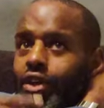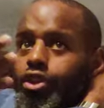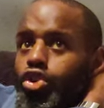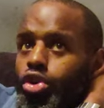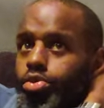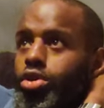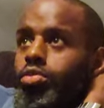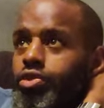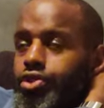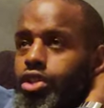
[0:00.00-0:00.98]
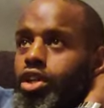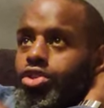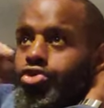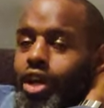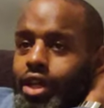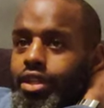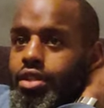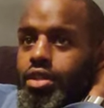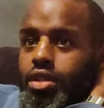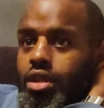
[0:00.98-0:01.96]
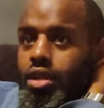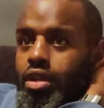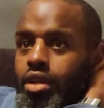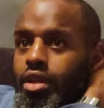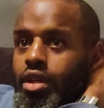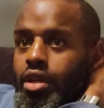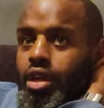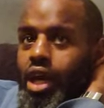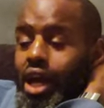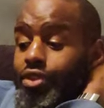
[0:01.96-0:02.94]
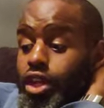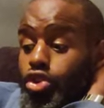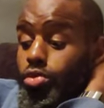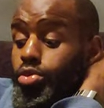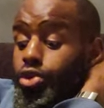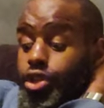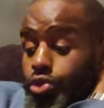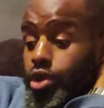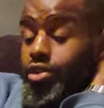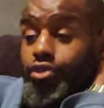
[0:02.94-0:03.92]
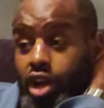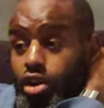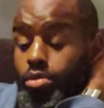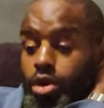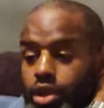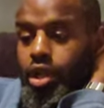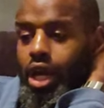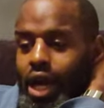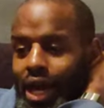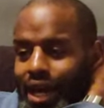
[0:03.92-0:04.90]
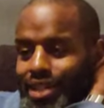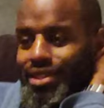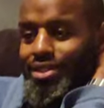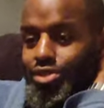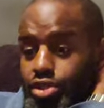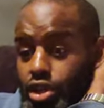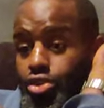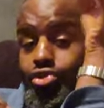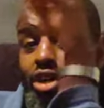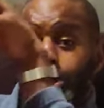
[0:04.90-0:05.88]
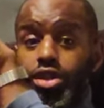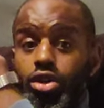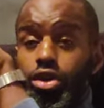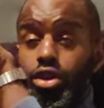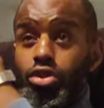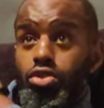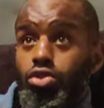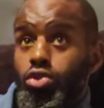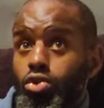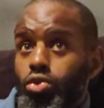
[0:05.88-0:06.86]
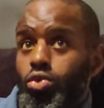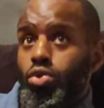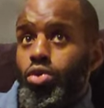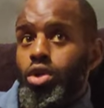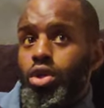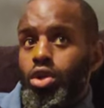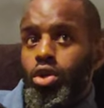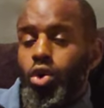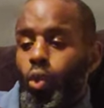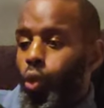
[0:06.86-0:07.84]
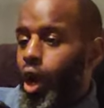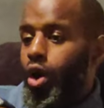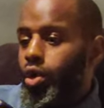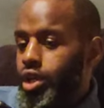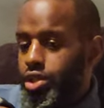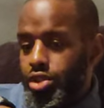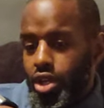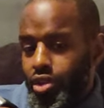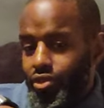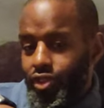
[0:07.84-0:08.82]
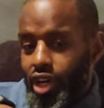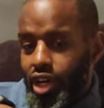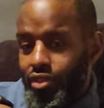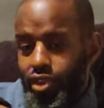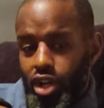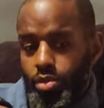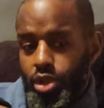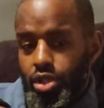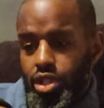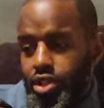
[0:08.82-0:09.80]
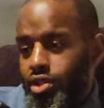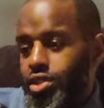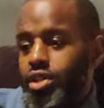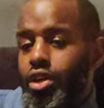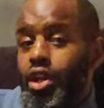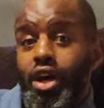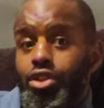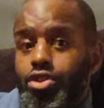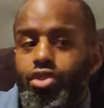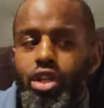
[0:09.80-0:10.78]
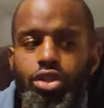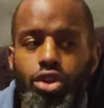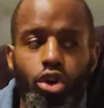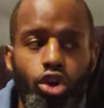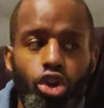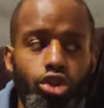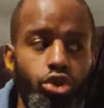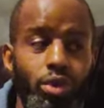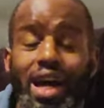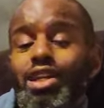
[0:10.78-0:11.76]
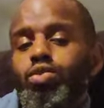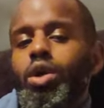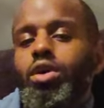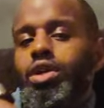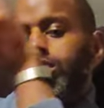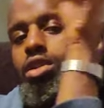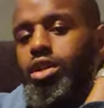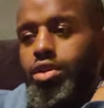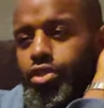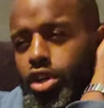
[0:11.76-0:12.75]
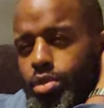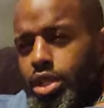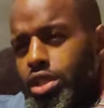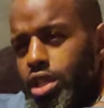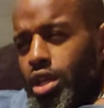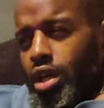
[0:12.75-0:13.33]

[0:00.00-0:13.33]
I think you're born with certain traits, and then you're born into an environment, and certain traits are going to do well in certain environments, and certain other traits are not going to do as well in certain environments.